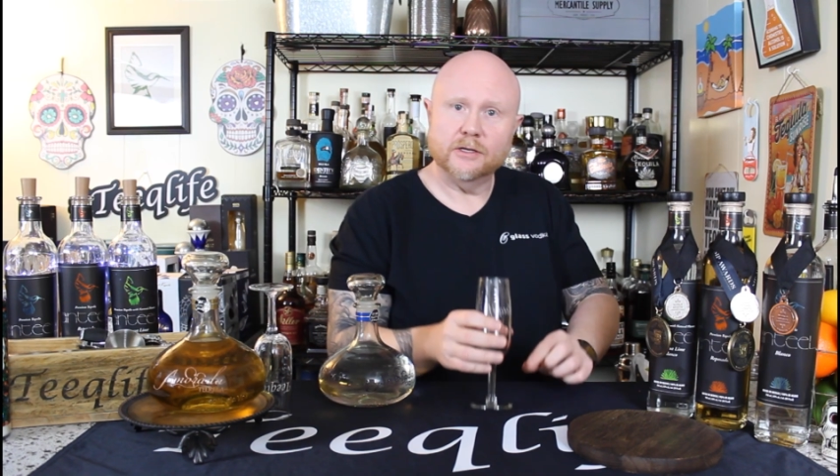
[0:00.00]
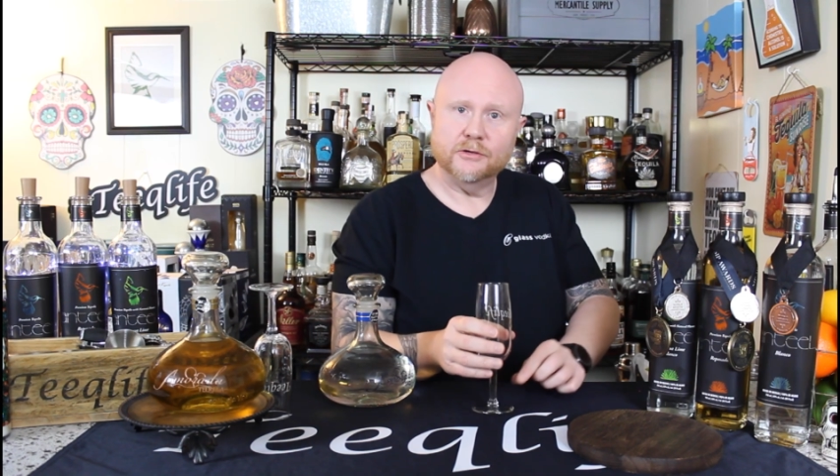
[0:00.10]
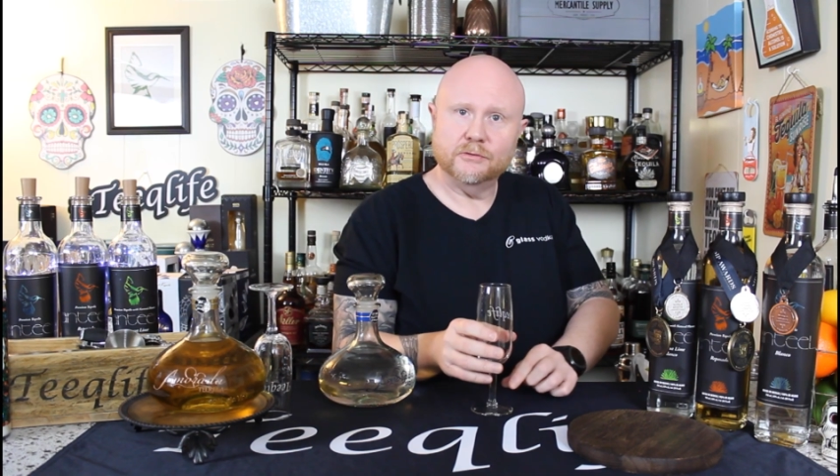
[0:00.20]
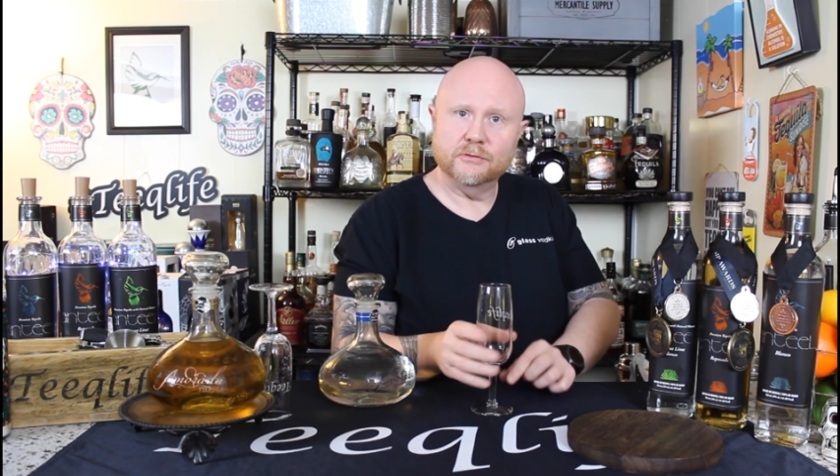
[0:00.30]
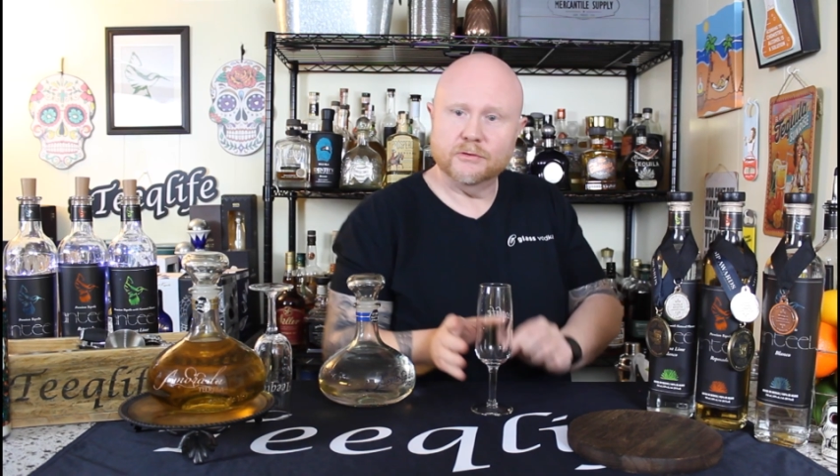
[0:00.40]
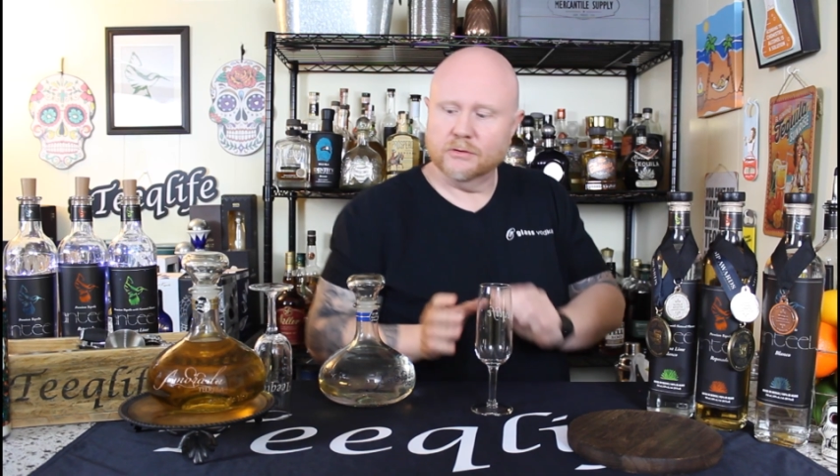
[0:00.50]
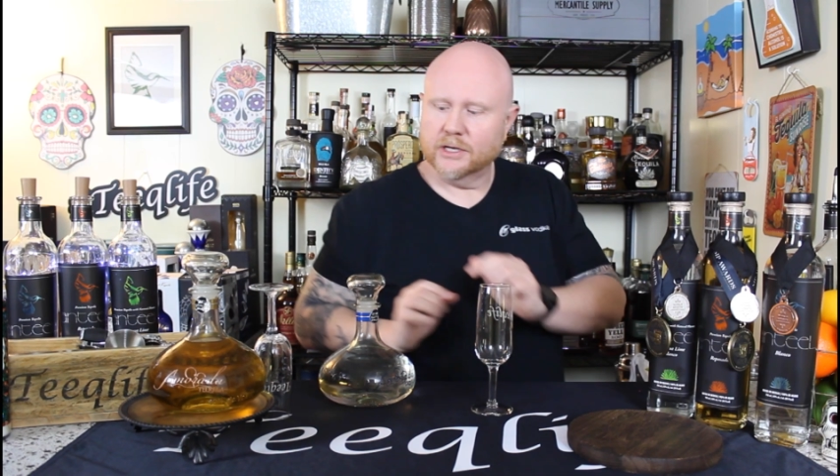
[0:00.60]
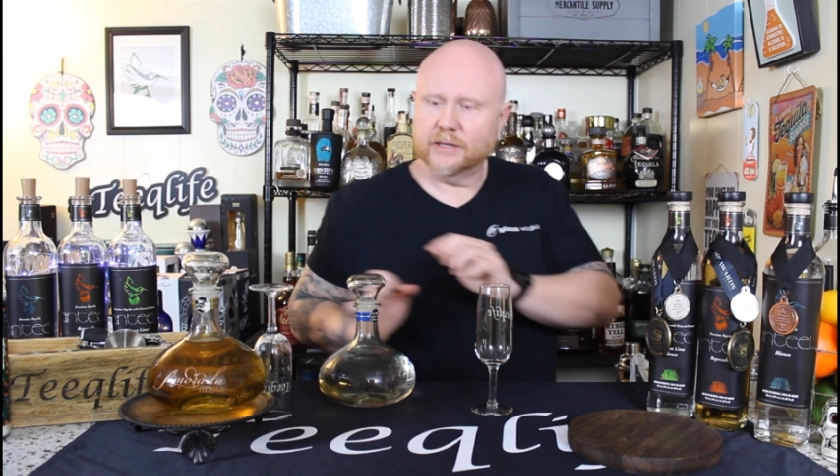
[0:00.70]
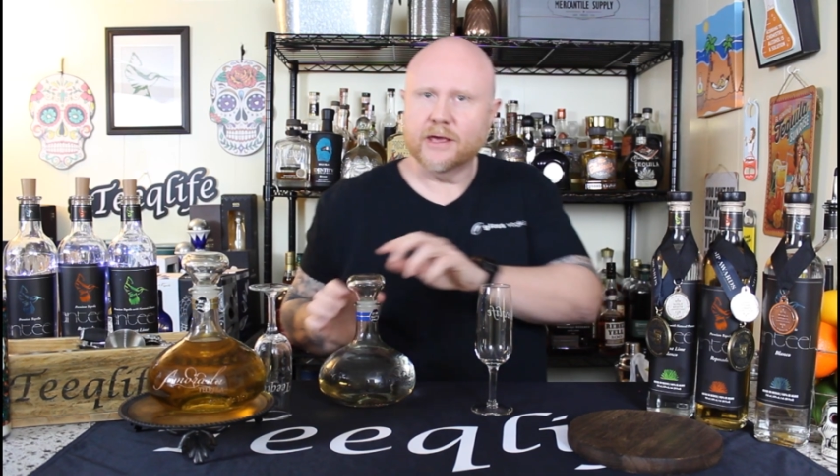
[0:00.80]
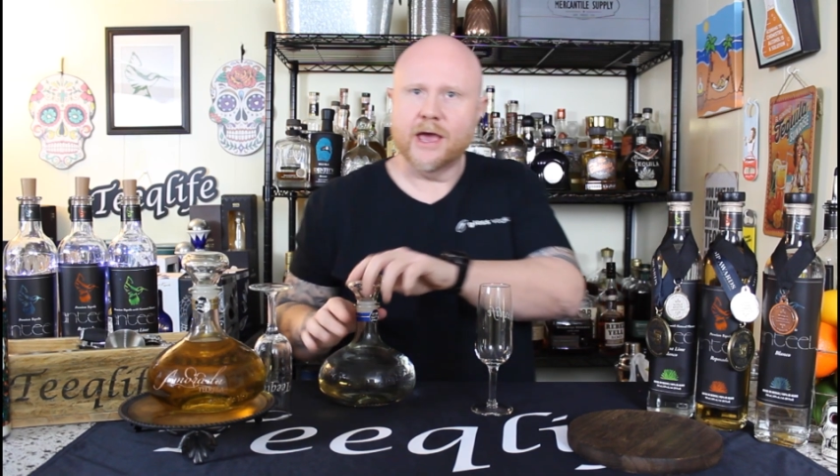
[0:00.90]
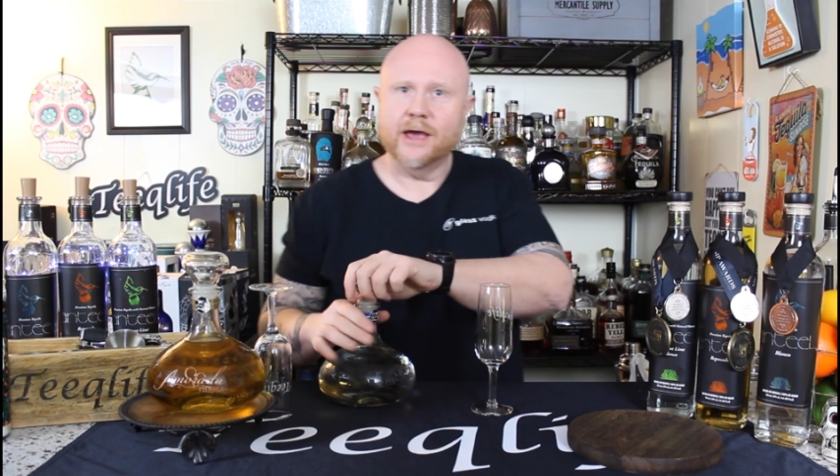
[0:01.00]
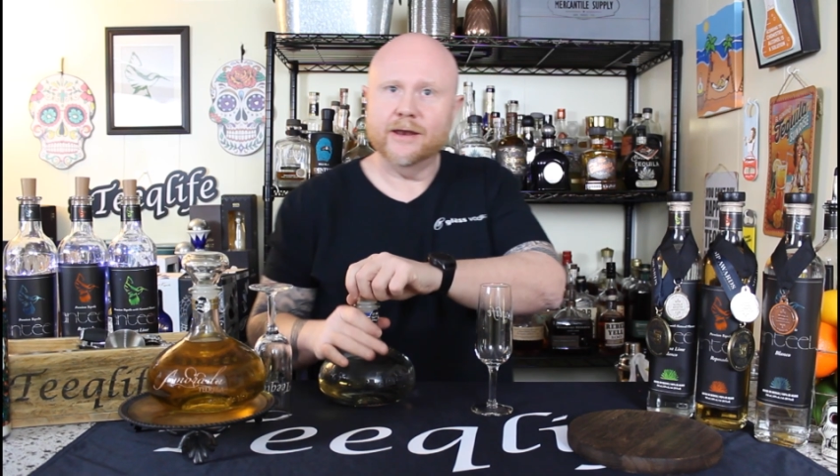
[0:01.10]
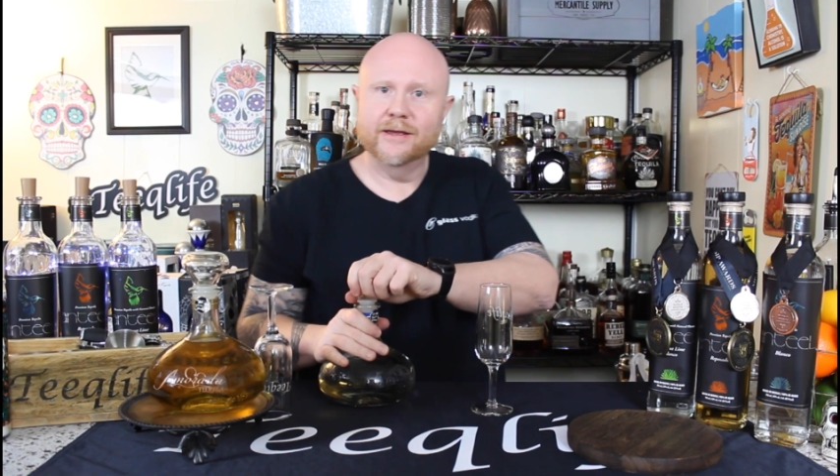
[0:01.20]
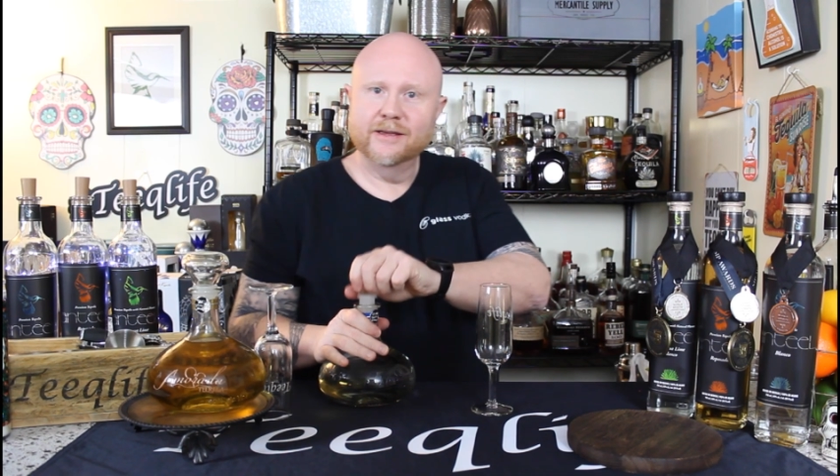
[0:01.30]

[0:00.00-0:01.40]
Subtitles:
and you go like that,